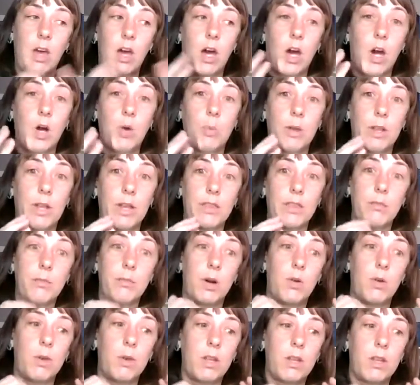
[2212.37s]
open at the
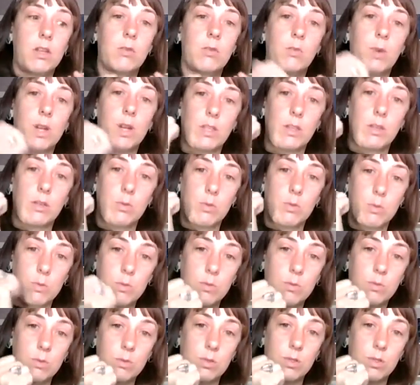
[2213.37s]
moment when you
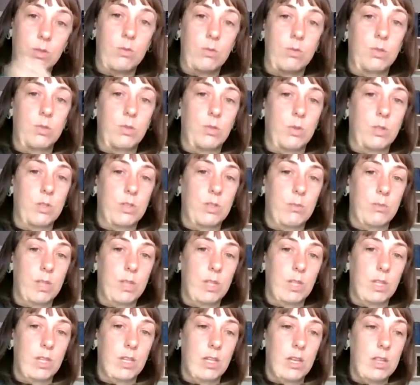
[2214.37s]
do squirt
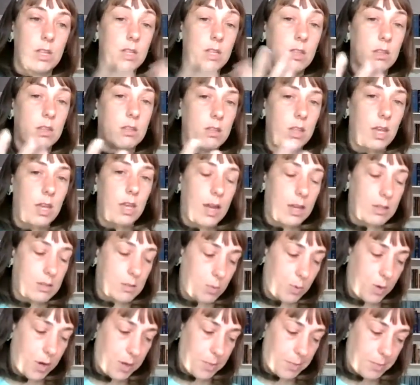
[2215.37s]
something in and then they
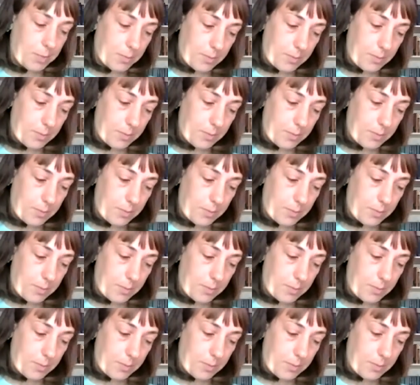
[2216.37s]
aspirate.